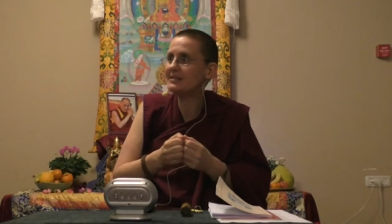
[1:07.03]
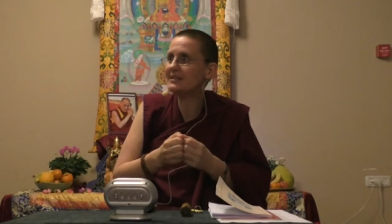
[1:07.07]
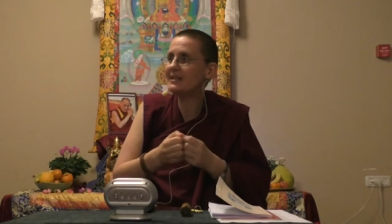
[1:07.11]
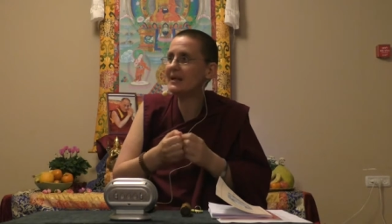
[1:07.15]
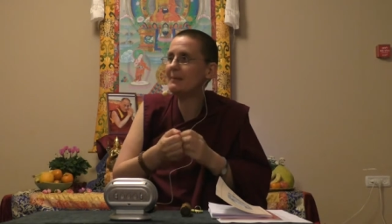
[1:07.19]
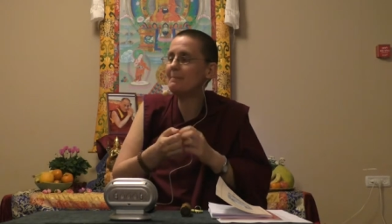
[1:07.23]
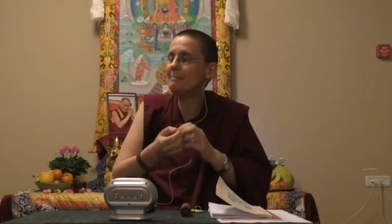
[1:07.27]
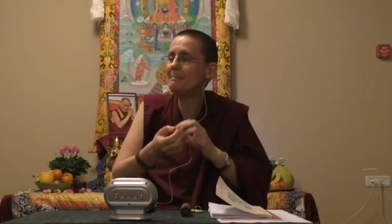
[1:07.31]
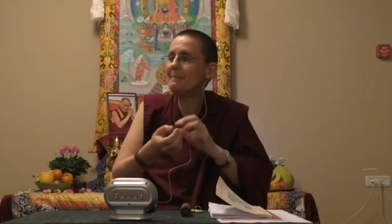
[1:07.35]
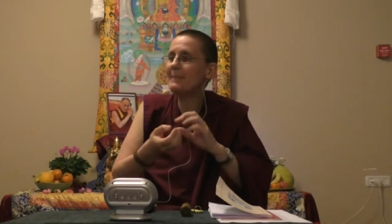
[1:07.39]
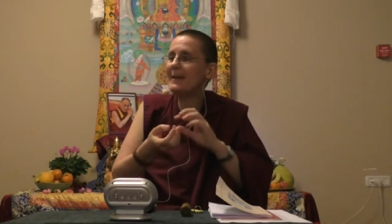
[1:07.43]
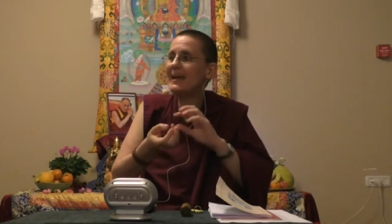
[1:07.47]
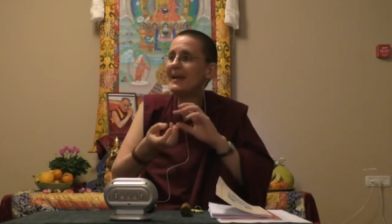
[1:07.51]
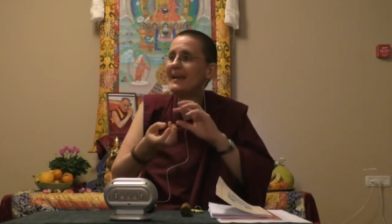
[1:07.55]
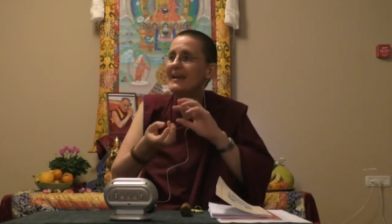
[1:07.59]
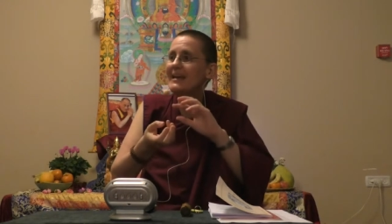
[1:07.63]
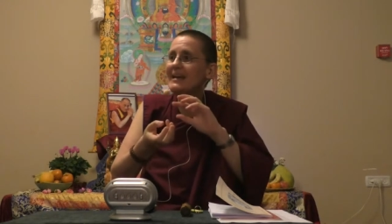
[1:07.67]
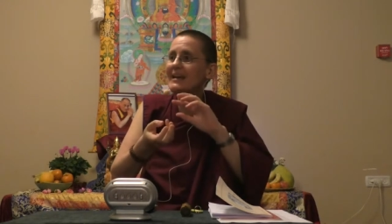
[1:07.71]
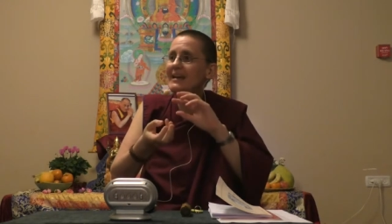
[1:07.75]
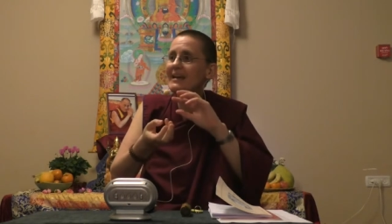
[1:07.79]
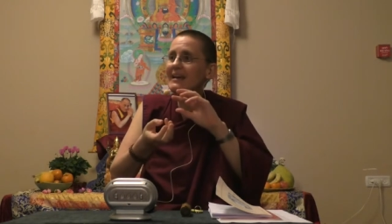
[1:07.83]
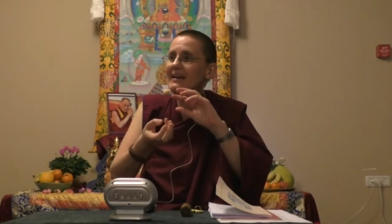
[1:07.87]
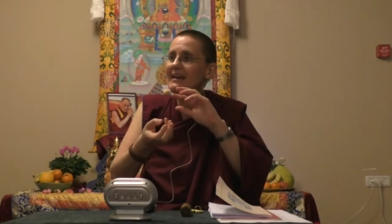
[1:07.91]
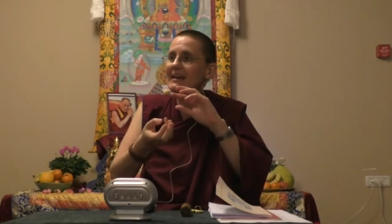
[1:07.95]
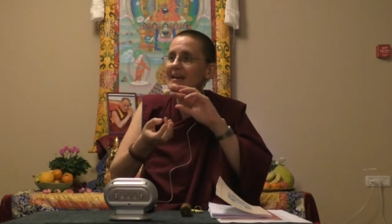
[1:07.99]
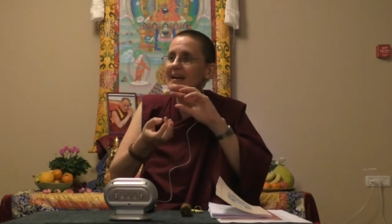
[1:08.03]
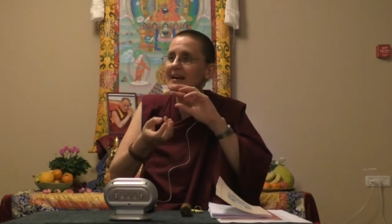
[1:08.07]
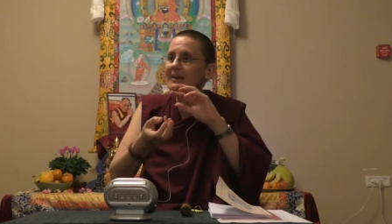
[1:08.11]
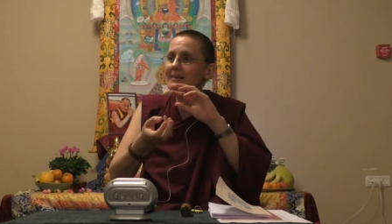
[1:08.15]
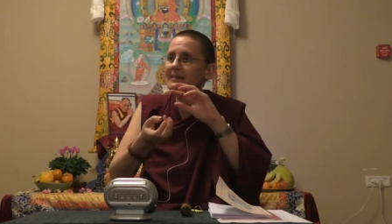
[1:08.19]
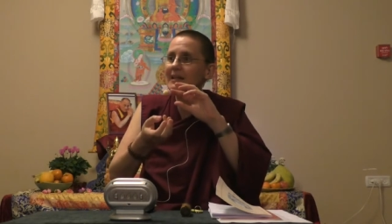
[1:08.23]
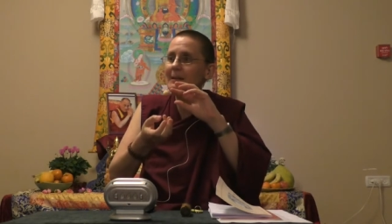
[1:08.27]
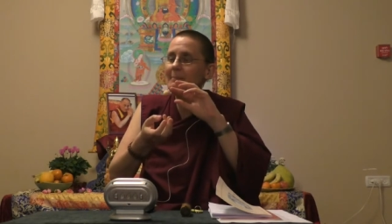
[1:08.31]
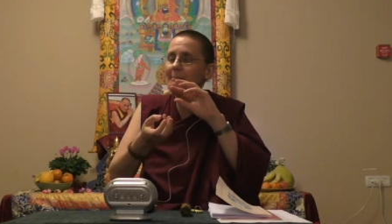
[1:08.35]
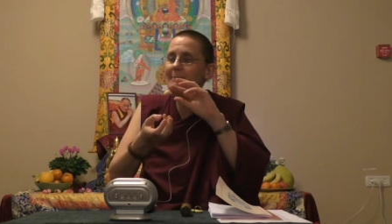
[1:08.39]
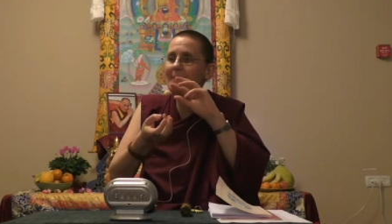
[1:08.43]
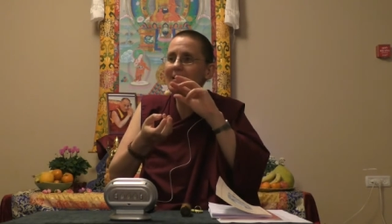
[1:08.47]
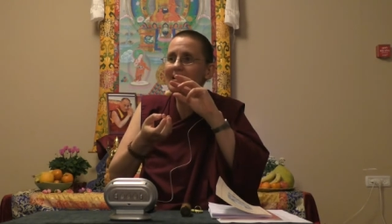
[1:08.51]
They may,
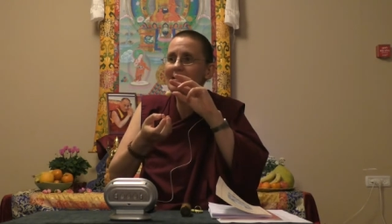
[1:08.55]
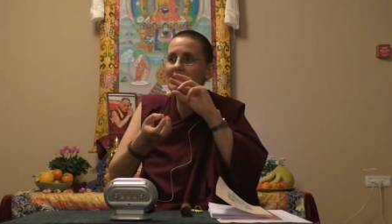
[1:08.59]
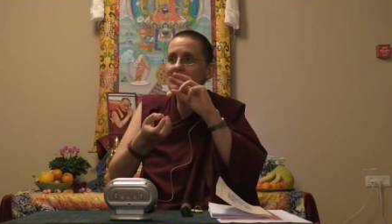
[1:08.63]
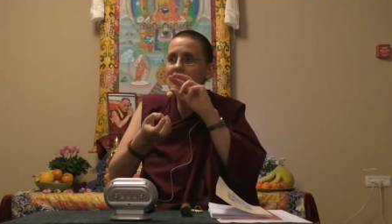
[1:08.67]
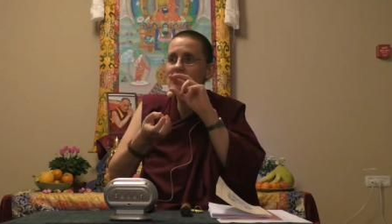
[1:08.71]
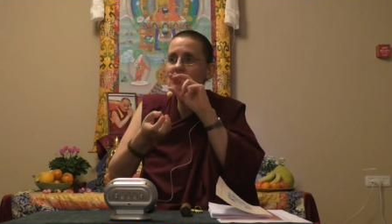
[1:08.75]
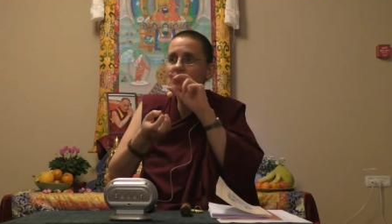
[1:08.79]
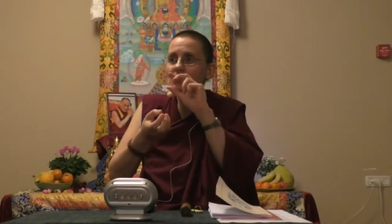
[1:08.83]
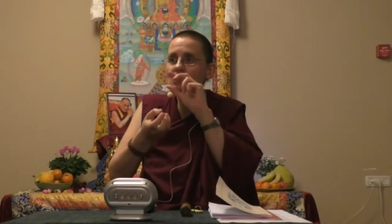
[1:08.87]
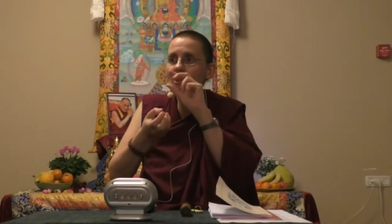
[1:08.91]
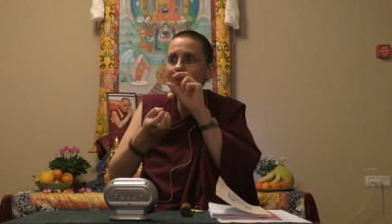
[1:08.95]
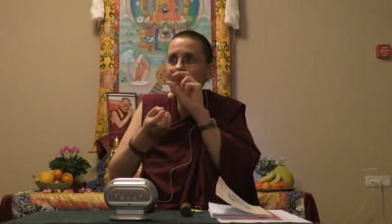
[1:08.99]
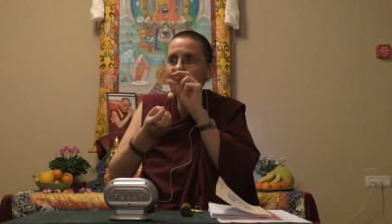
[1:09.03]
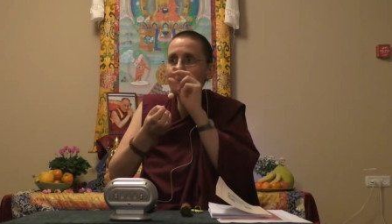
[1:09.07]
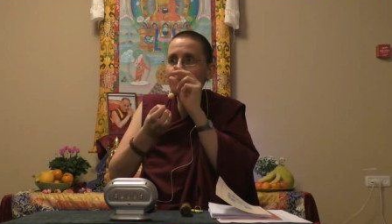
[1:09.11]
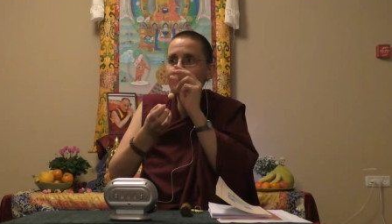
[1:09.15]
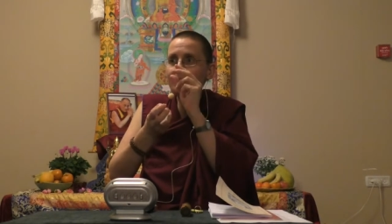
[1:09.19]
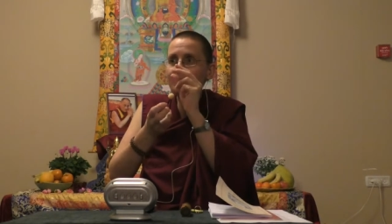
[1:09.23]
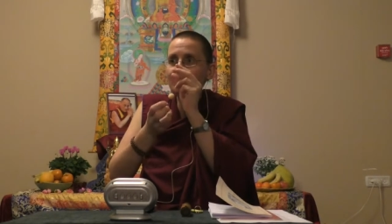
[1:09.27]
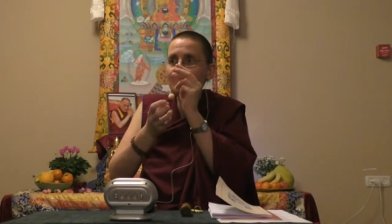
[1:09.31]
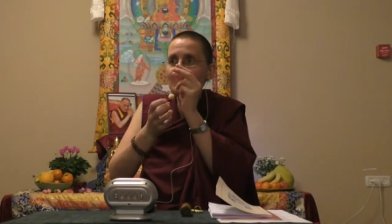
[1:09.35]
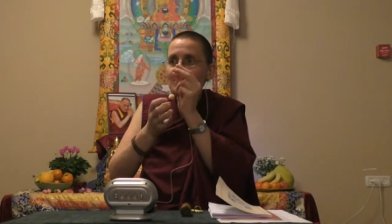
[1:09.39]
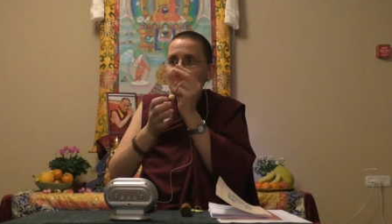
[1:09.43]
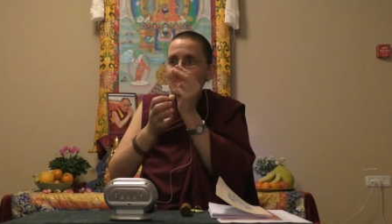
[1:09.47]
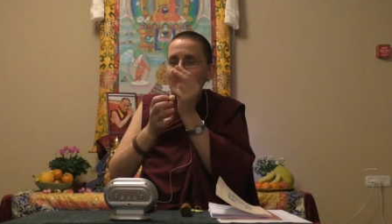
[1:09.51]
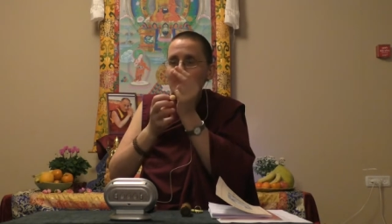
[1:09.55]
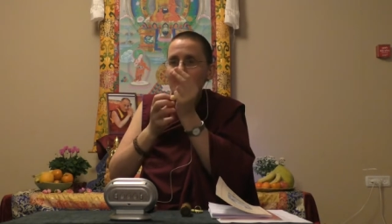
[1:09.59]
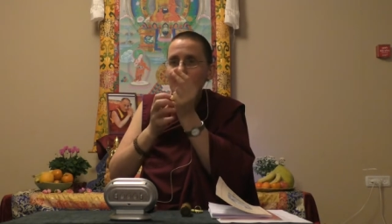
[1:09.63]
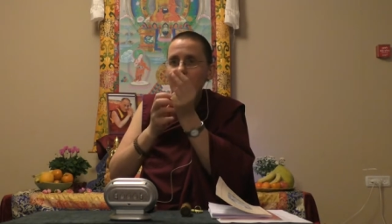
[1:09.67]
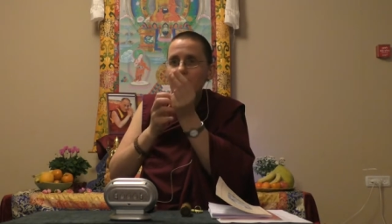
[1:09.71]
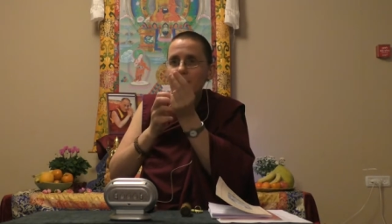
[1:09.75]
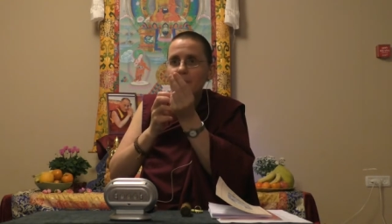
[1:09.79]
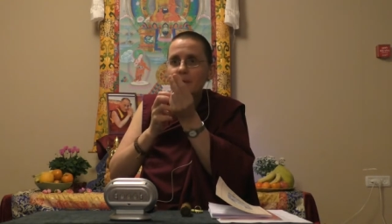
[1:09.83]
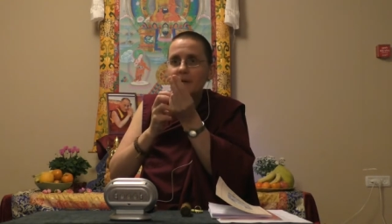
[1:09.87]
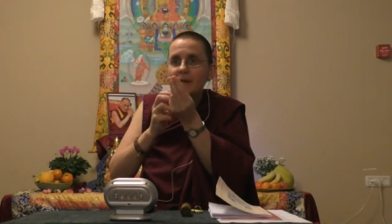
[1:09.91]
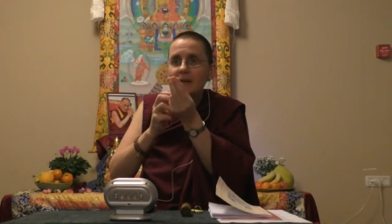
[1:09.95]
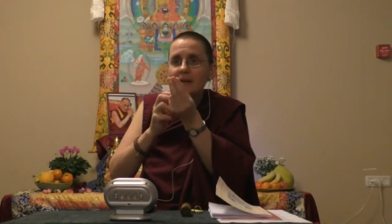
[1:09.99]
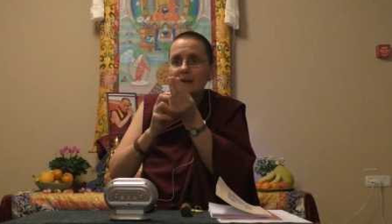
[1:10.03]
they may stop
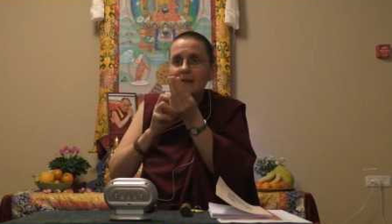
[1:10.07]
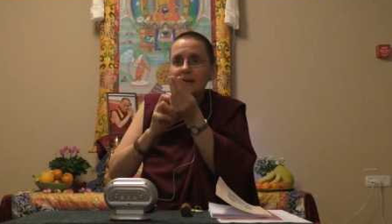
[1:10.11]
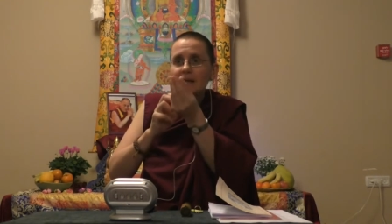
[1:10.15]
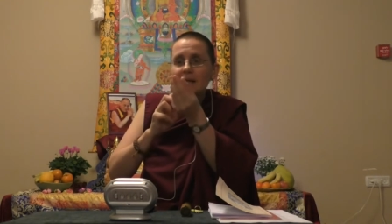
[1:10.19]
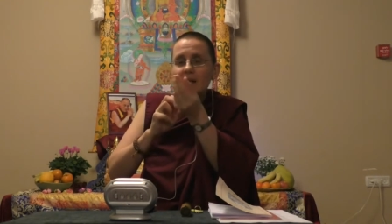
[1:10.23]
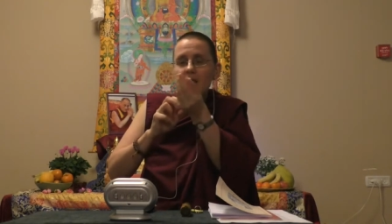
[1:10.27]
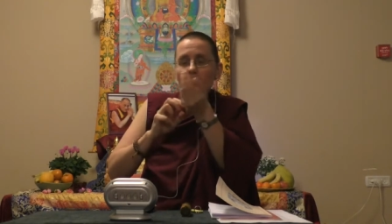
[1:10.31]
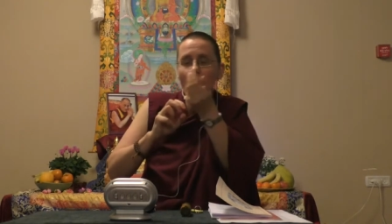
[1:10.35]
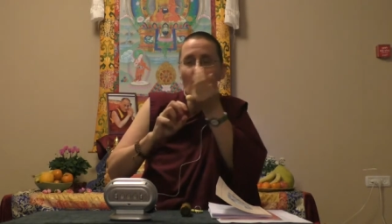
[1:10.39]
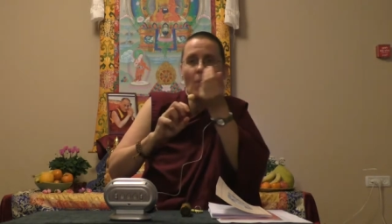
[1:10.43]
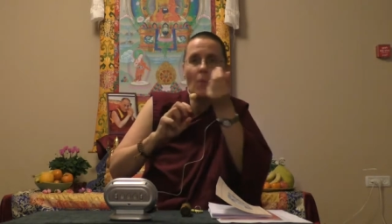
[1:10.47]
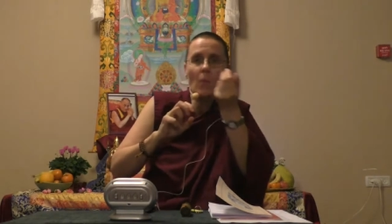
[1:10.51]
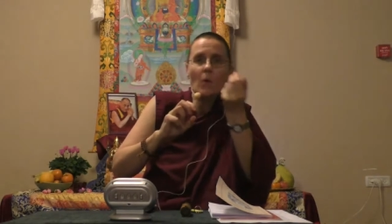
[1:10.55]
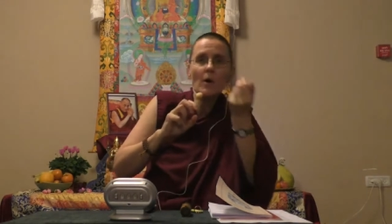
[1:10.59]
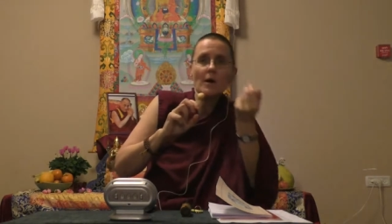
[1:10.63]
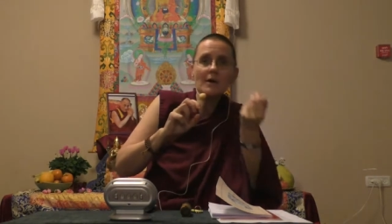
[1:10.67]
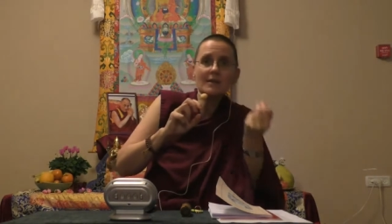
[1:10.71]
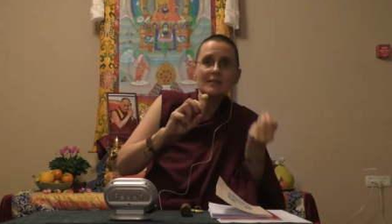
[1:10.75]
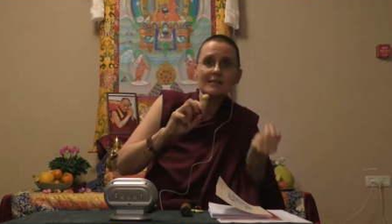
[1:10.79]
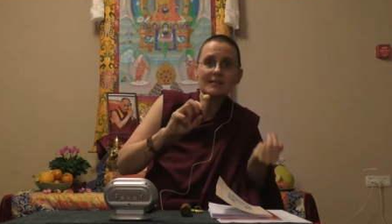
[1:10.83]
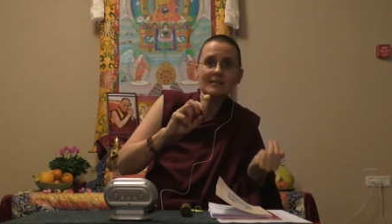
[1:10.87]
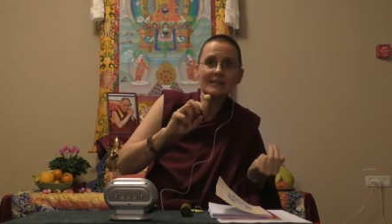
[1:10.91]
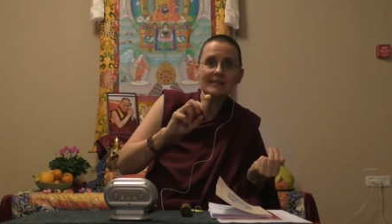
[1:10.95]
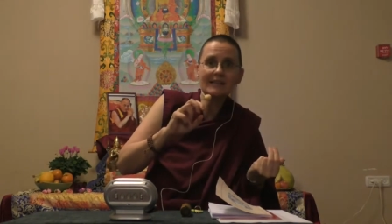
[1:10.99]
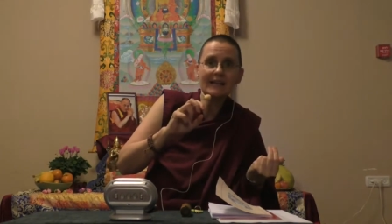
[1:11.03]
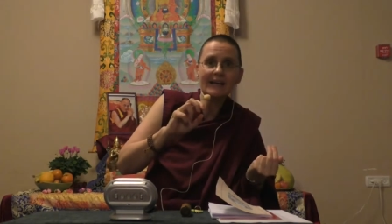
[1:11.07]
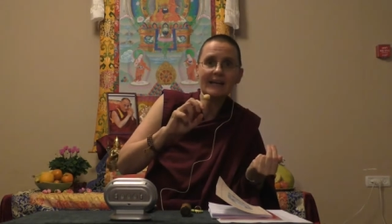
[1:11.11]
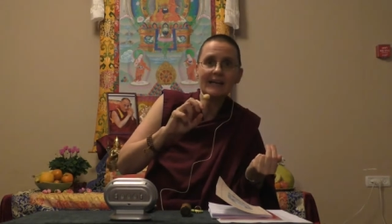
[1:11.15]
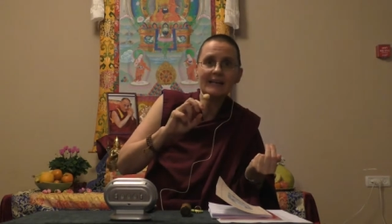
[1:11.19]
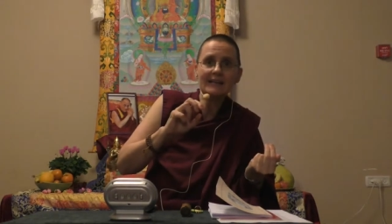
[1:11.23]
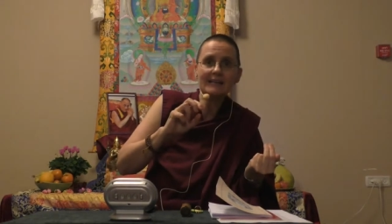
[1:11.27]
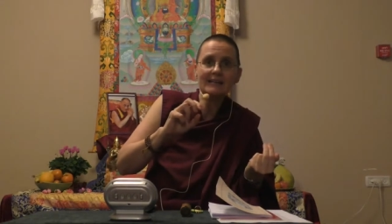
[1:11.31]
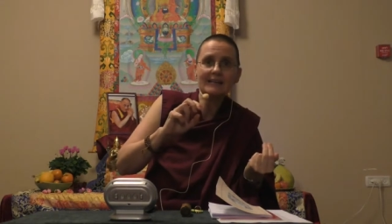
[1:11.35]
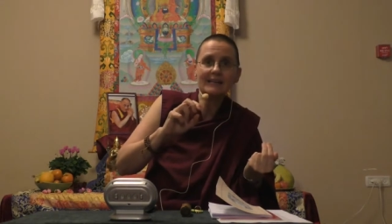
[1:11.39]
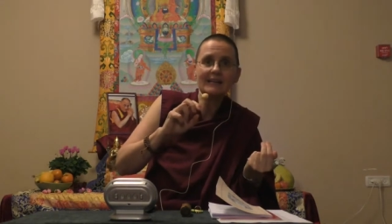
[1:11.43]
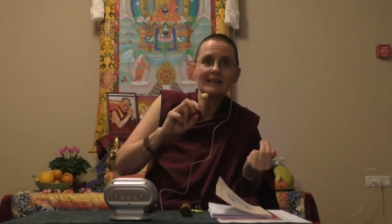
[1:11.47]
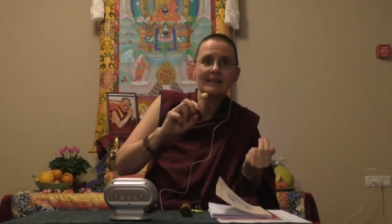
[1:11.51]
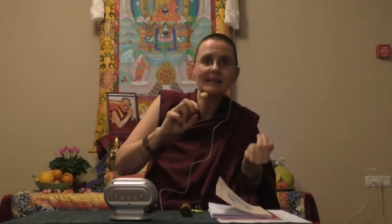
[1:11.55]
temporarily a worse state,